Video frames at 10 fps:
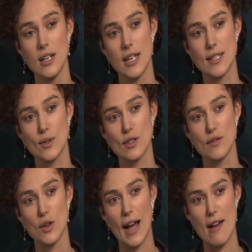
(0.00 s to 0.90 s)
is sort of
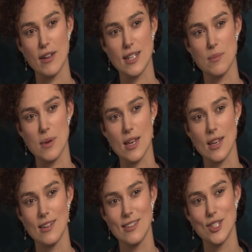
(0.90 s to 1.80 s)
not having to
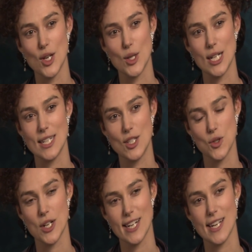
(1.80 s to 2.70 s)
be totally
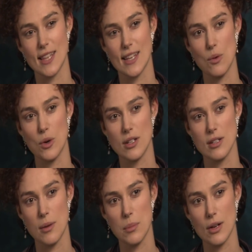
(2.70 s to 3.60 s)
strictly in that one
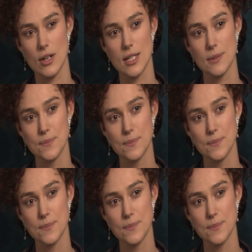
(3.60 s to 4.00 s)
time period.